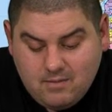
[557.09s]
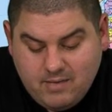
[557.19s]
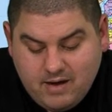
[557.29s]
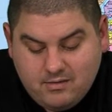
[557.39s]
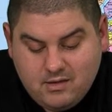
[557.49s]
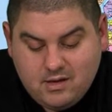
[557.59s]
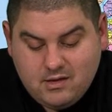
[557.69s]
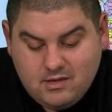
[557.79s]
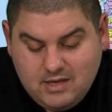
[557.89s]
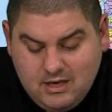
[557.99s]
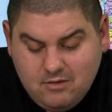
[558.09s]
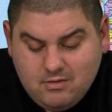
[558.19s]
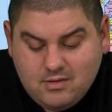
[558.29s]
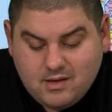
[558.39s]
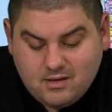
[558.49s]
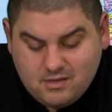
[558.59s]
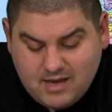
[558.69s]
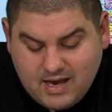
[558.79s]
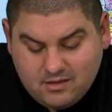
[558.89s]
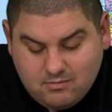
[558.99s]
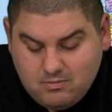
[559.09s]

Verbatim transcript: about the continued success,